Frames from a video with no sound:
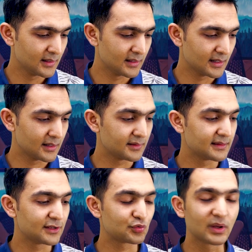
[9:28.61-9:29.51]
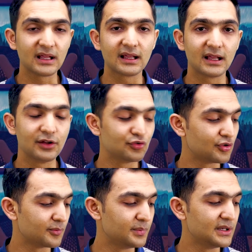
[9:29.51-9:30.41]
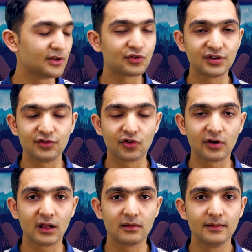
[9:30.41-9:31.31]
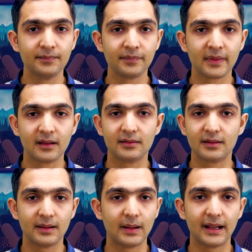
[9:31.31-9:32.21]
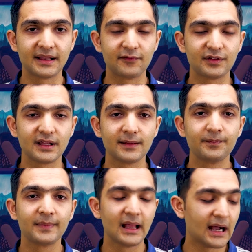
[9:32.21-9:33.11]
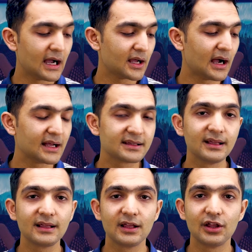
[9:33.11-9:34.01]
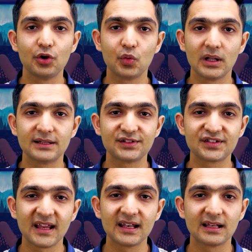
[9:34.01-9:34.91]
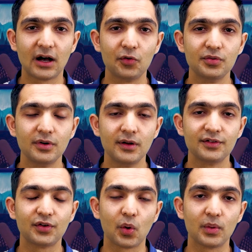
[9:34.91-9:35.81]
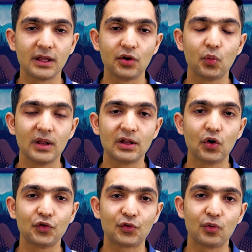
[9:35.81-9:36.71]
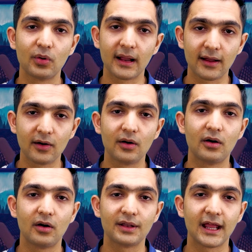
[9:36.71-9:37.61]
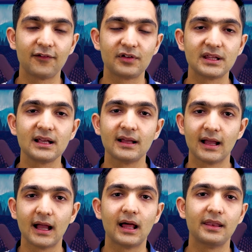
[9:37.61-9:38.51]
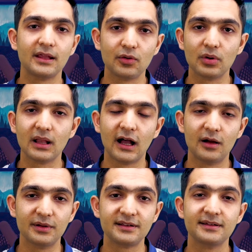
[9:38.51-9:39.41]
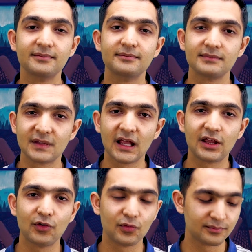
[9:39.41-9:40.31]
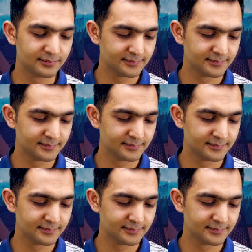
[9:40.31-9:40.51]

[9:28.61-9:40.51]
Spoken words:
Here, the swing YouTube video tutorial and everything. I think you will understand now. So you will go through on everything and you will have it. Thank you.